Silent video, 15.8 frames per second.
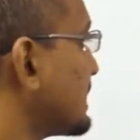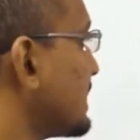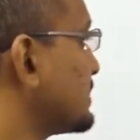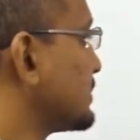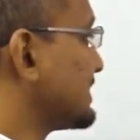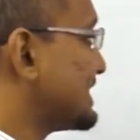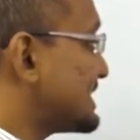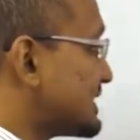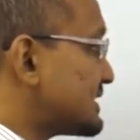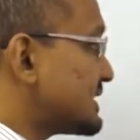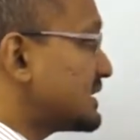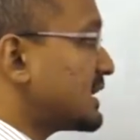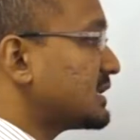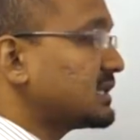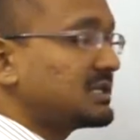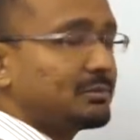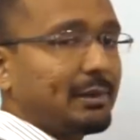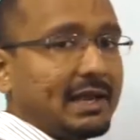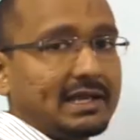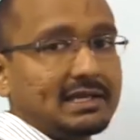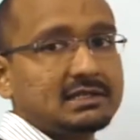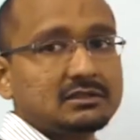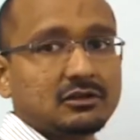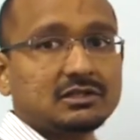So this is another
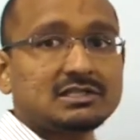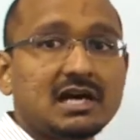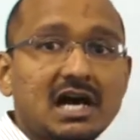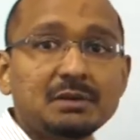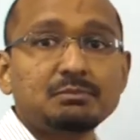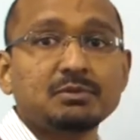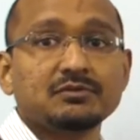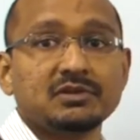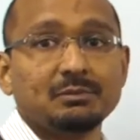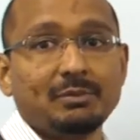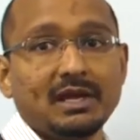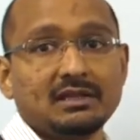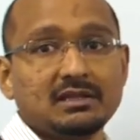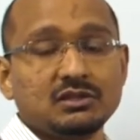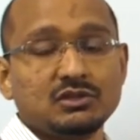debate, or type of debate,